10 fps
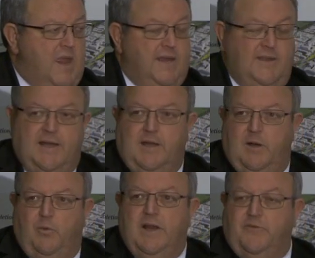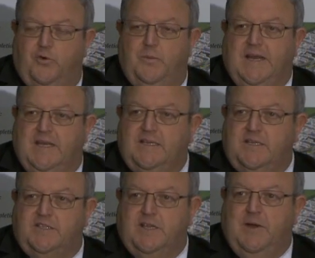And they're wonderful
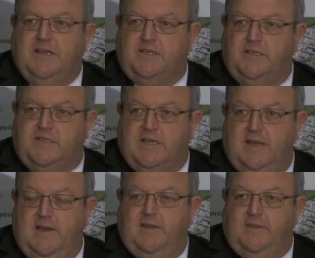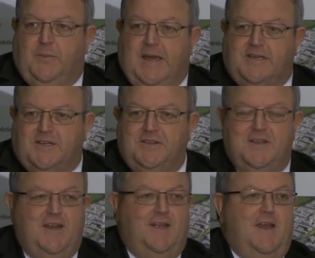meetings in so much as the passion
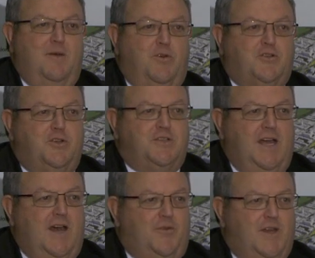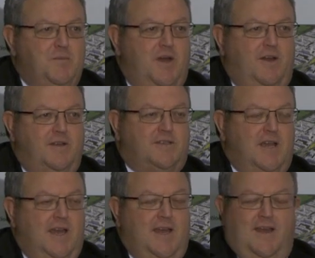that, well, Sue's laughing, but
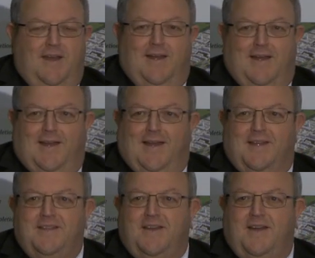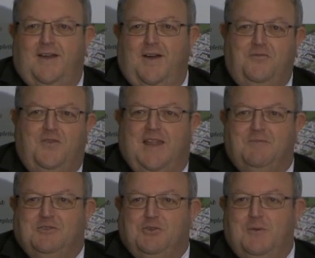I found
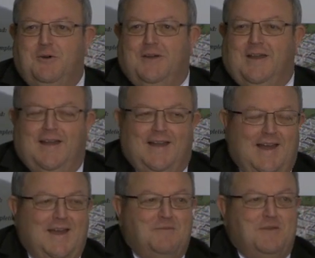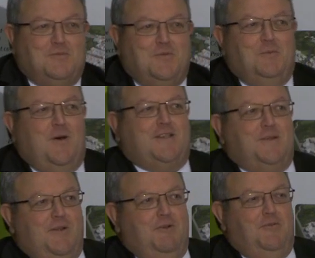them enjoyable. It
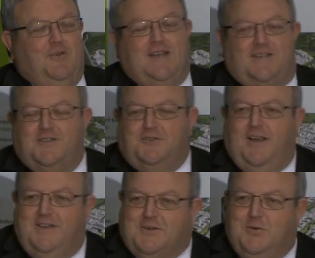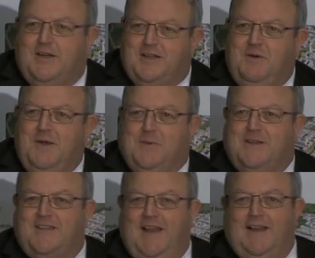possibly reflects a strange quirk in my
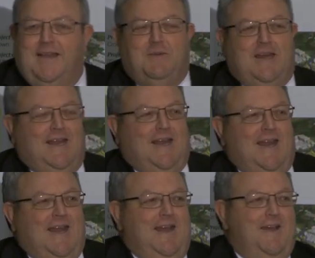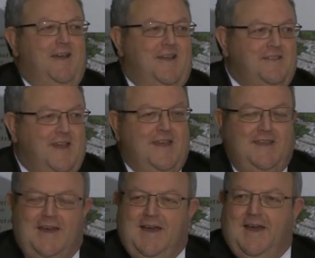personality, but
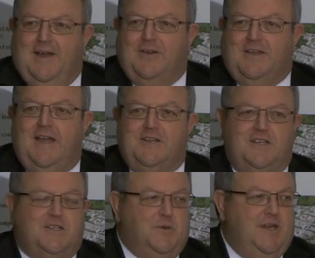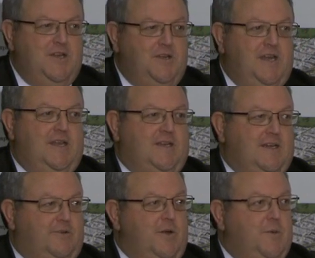they are occasions where you get
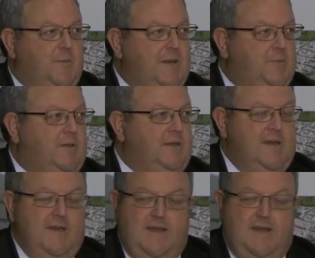a group of people,